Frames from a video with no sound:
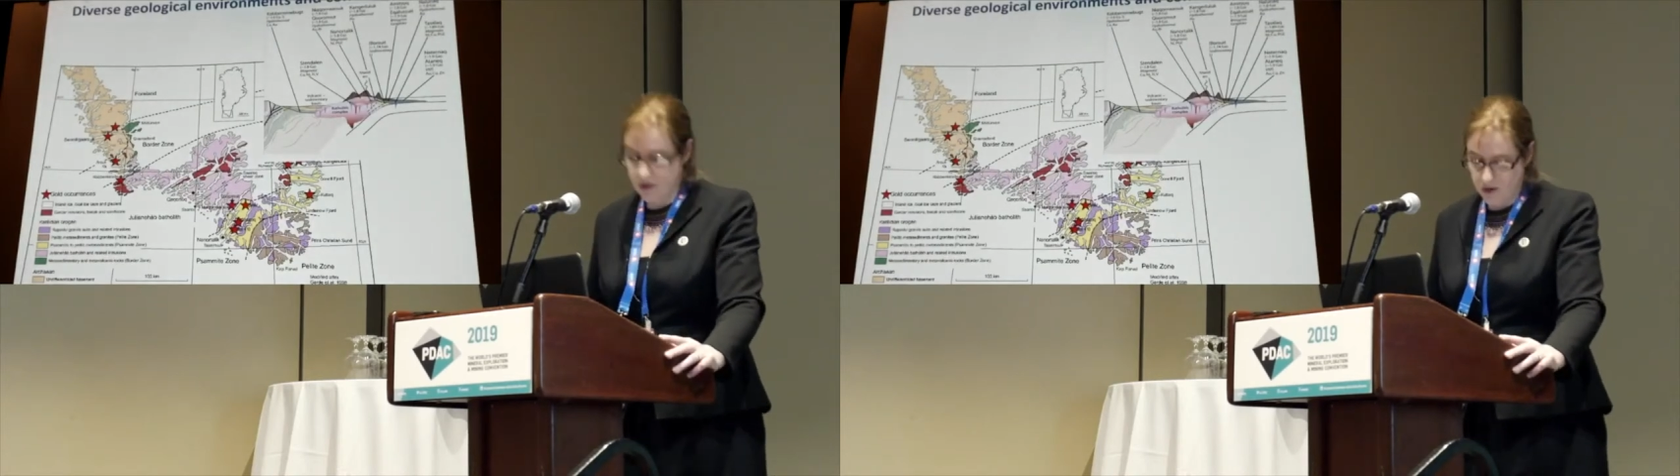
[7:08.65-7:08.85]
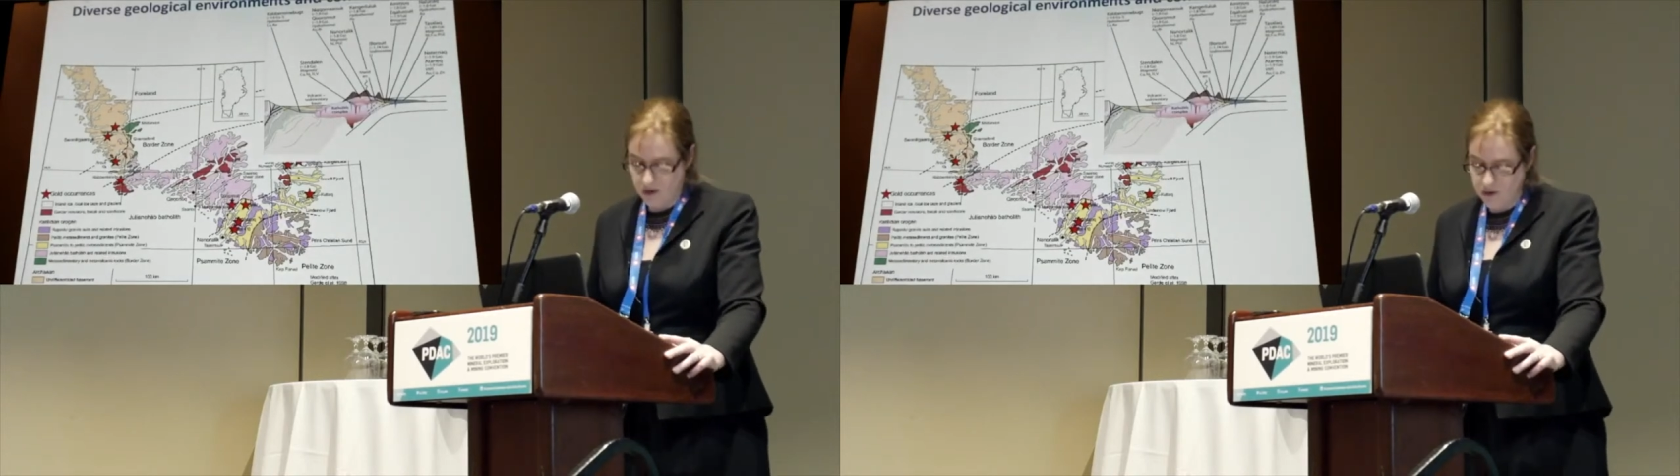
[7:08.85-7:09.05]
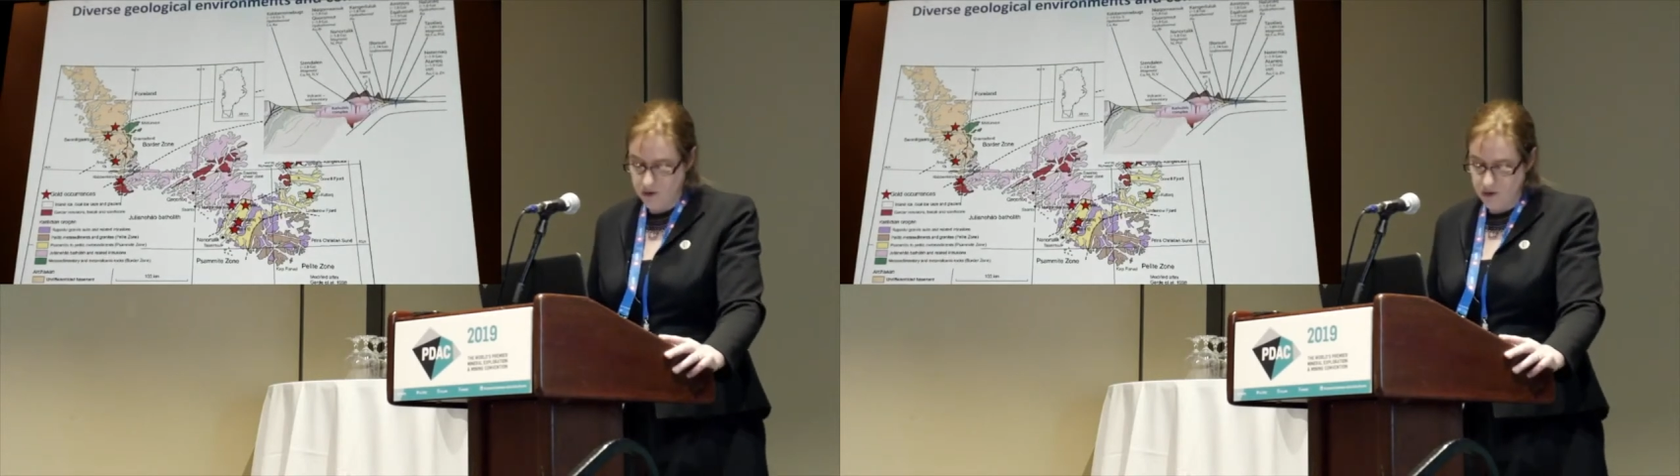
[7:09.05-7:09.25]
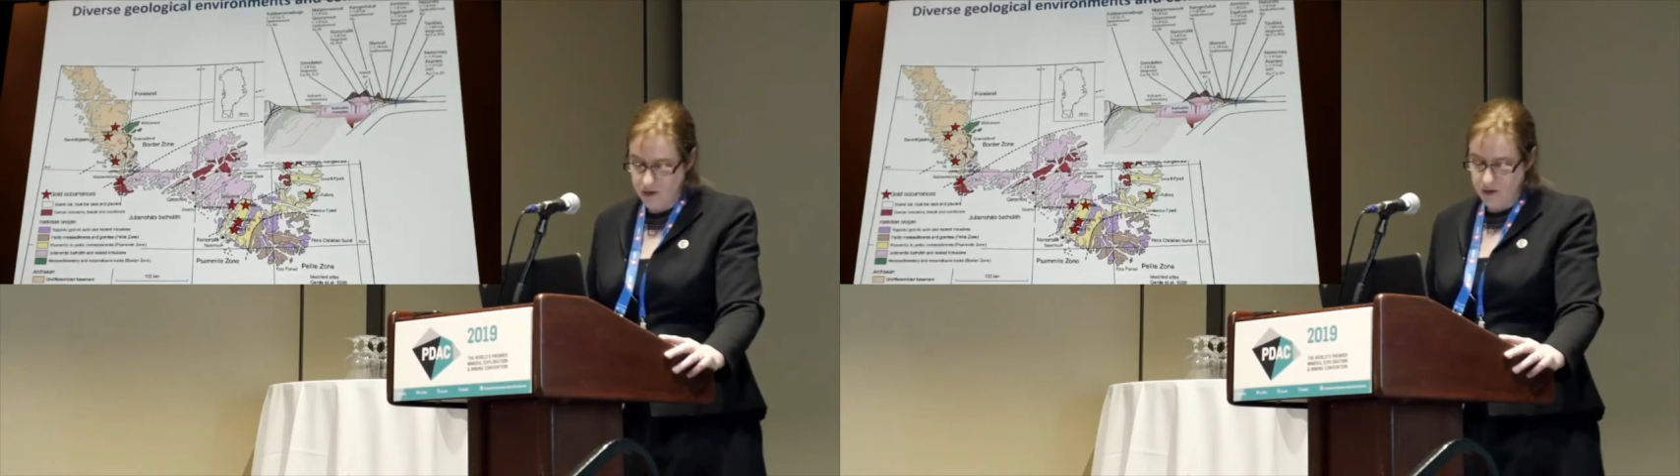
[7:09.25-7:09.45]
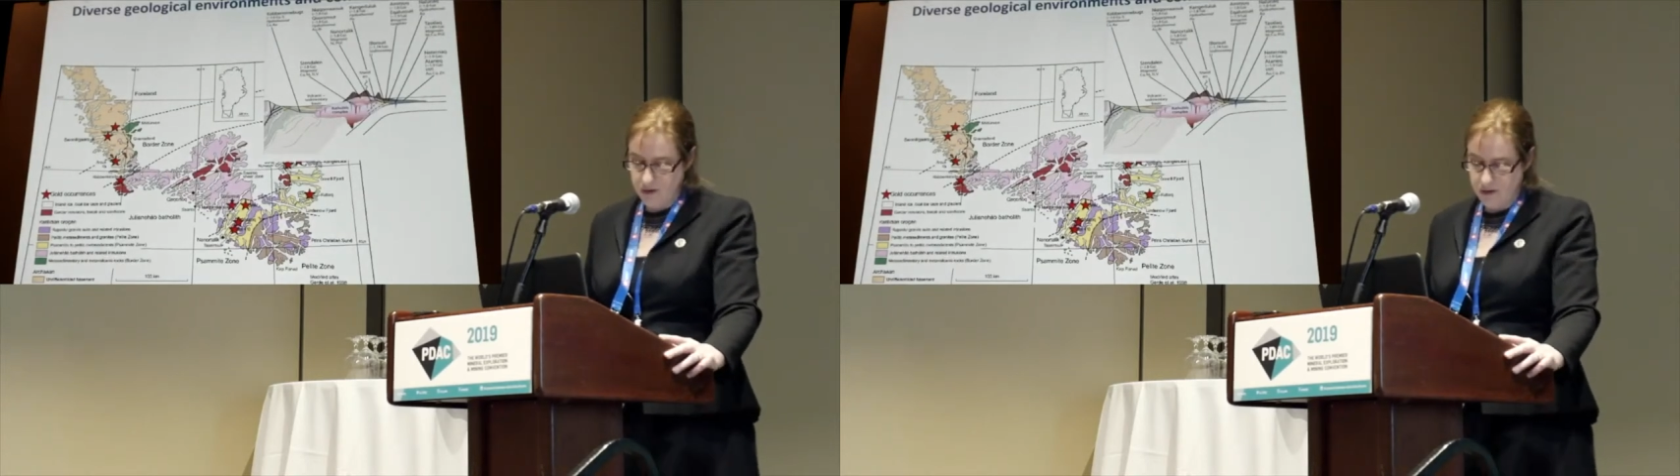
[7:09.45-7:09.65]
Ketilidian
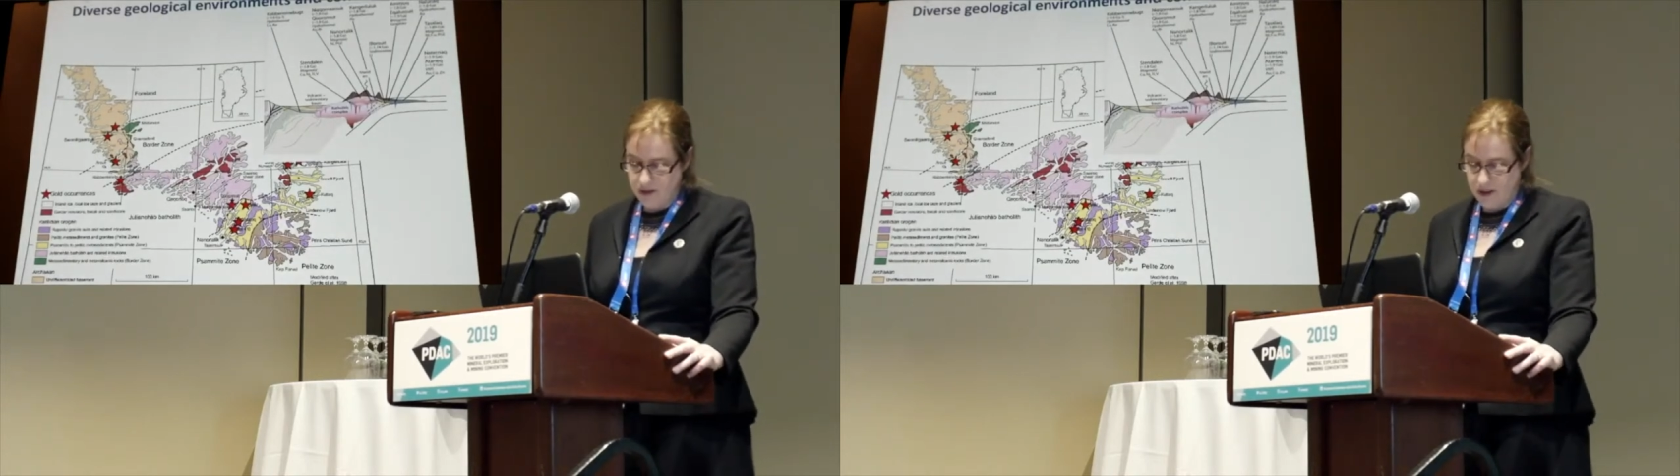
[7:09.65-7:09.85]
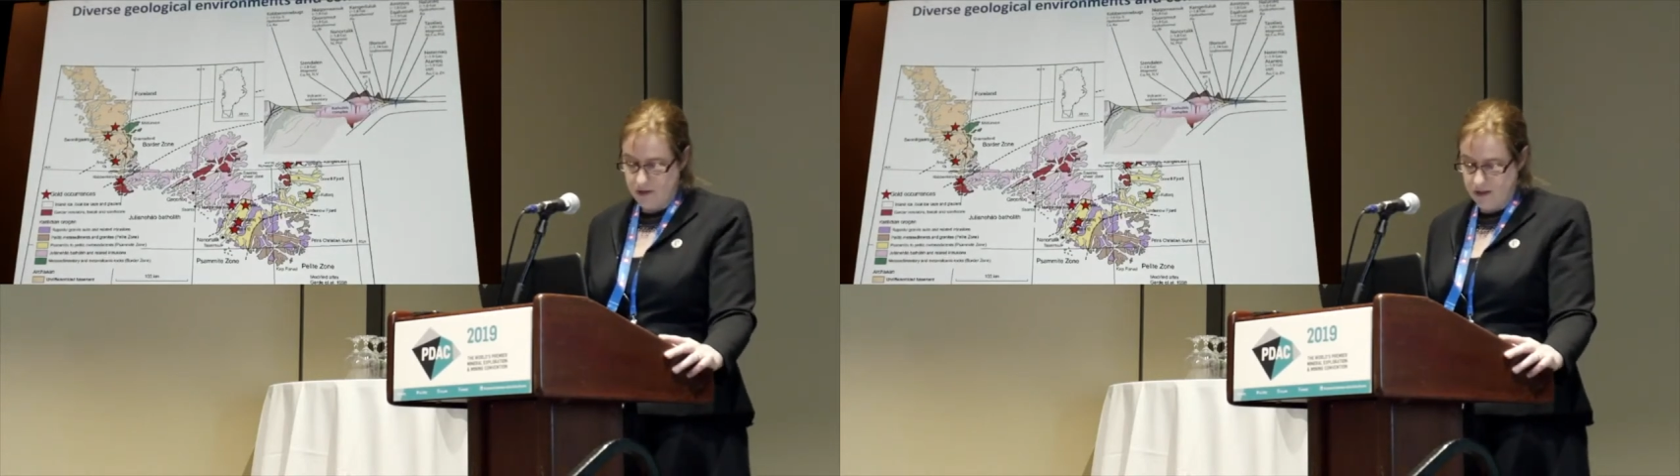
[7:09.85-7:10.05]
orogen